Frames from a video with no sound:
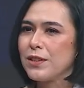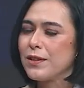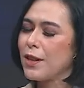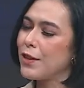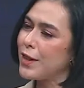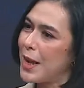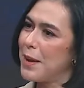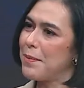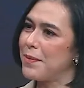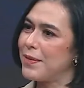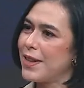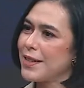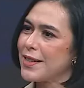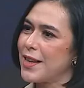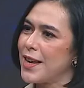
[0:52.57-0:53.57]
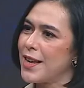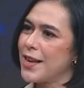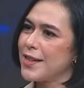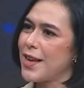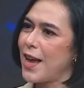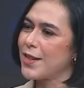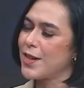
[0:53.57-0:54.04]
theme that
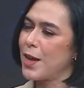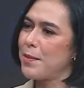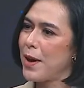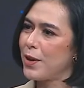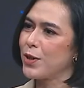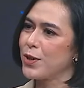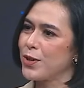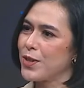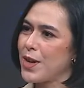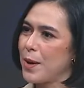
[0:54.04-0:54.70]
says ASEAN matters,